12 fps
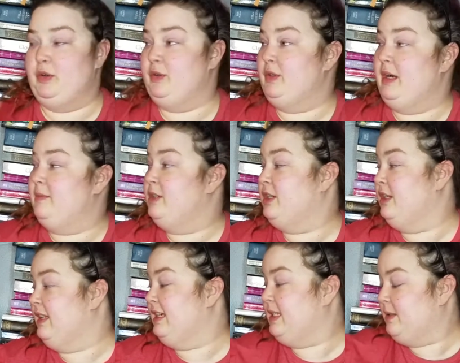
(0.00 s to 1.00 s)
So I'm
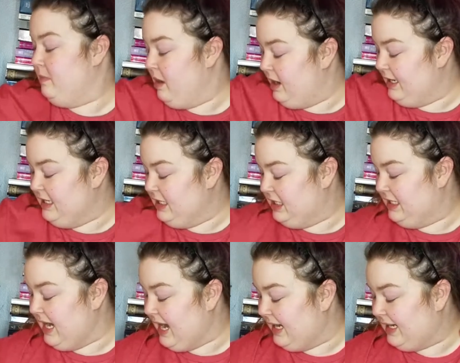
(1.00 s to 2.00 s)
just going to like small each
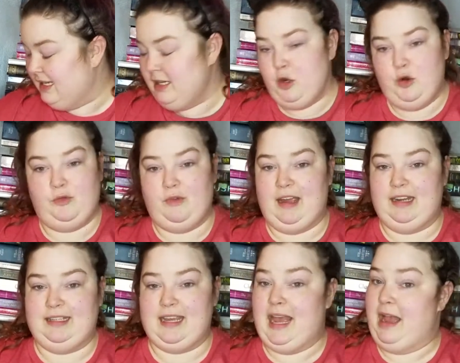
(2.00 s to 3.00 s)
stack,
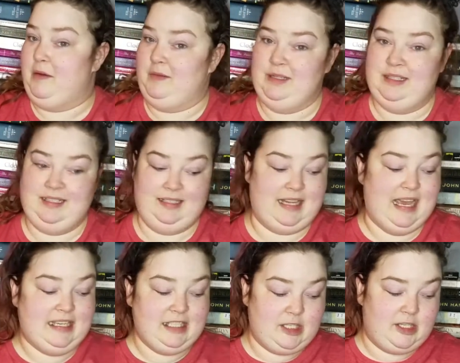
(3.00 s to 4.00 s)
write it down,
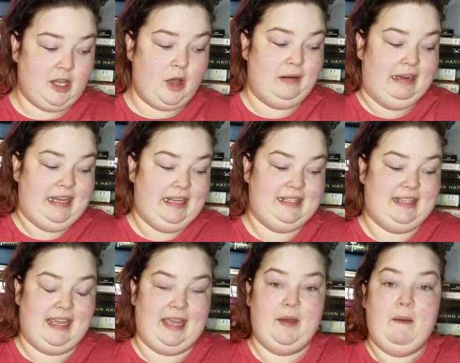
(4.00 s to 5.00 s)
take it slow and
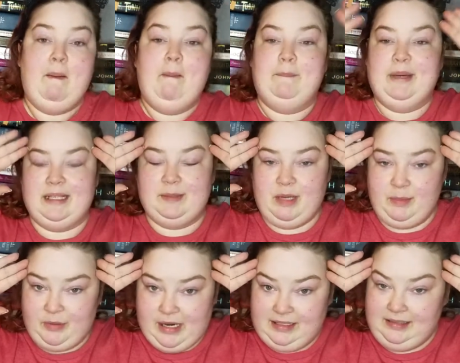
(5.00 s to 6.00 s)
easy because
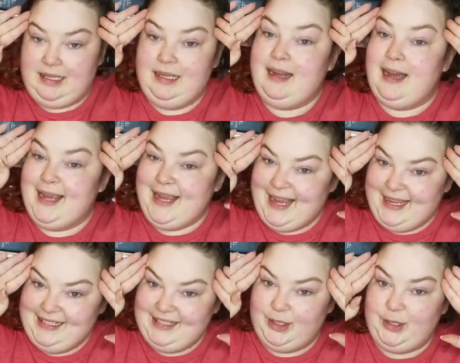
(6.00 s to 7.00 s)
my brain cannot
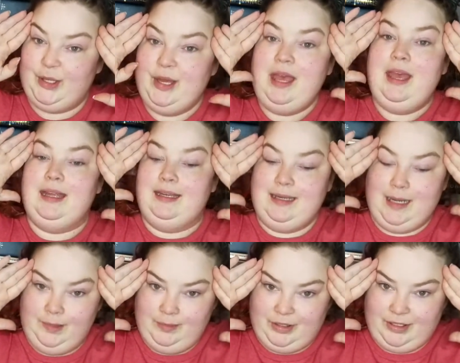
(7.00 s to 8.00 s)
handle
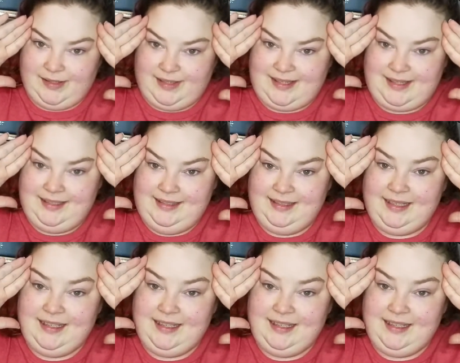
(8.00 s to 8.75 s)
numbers.